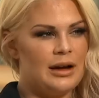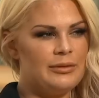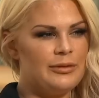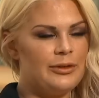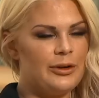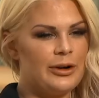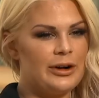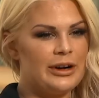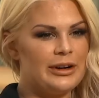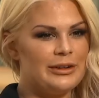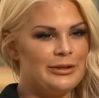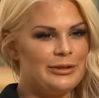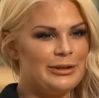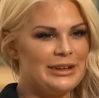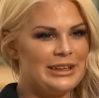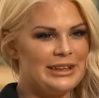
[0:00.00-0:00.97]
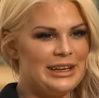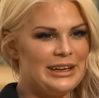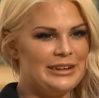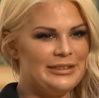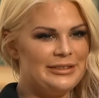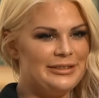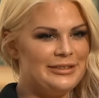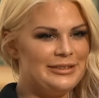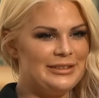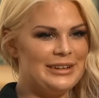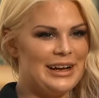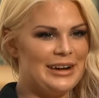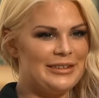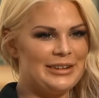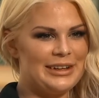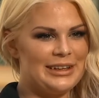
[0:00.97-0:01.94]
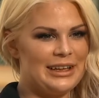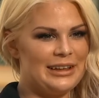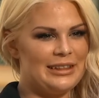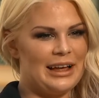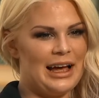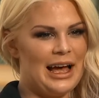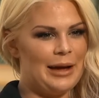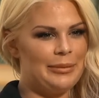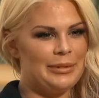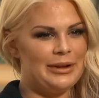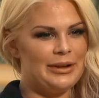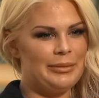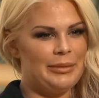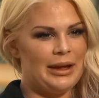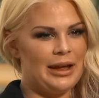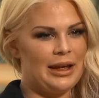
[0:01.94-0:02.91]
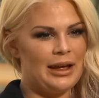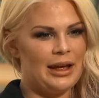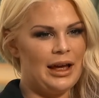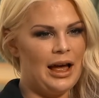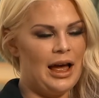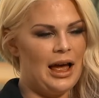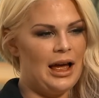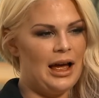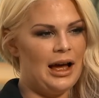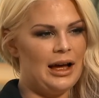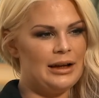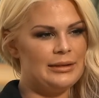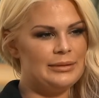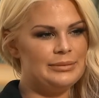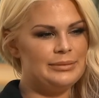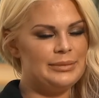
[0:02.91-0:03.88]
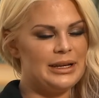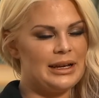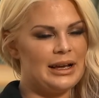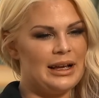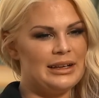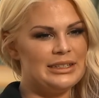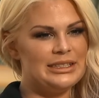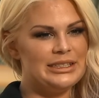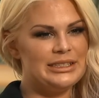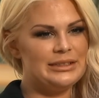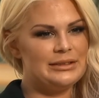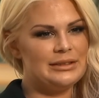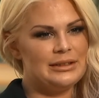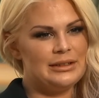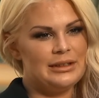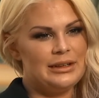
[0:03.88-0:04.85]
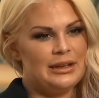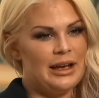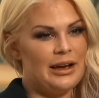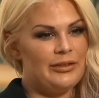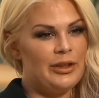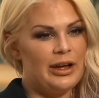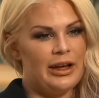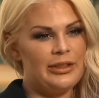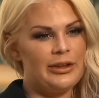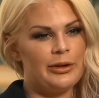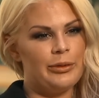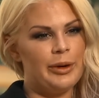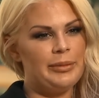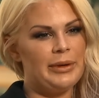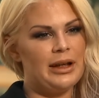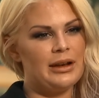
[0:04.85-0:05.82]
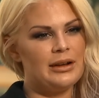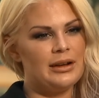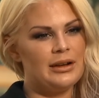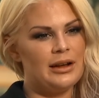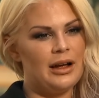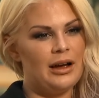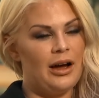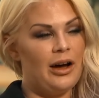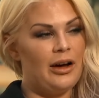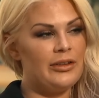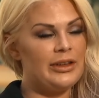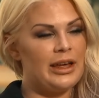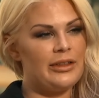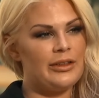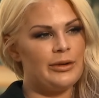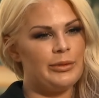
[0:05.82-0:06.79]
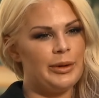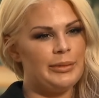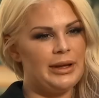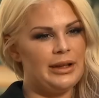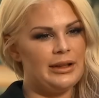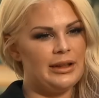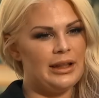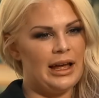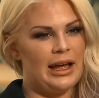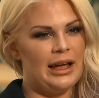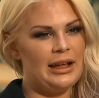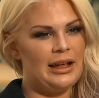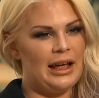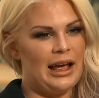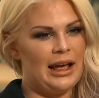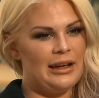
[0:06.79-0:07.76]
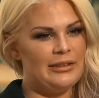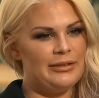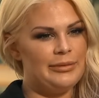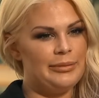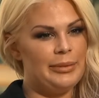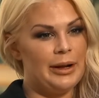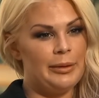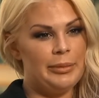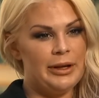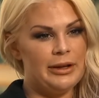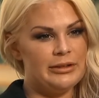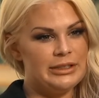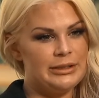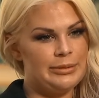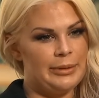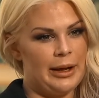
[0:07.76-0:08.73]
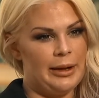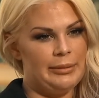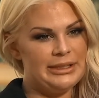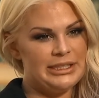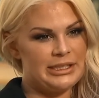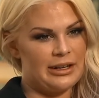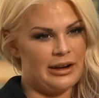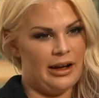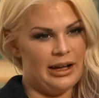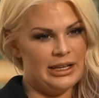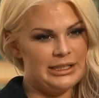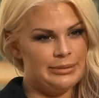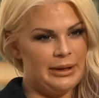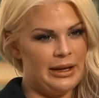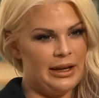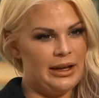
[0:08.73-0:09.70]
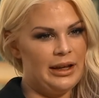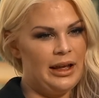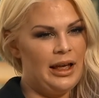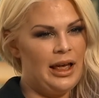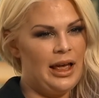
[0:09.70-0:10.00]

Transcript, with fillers: come forward and relive everything that happened to me um, because of the other women all the other women that have been abused by Mr. Cosby,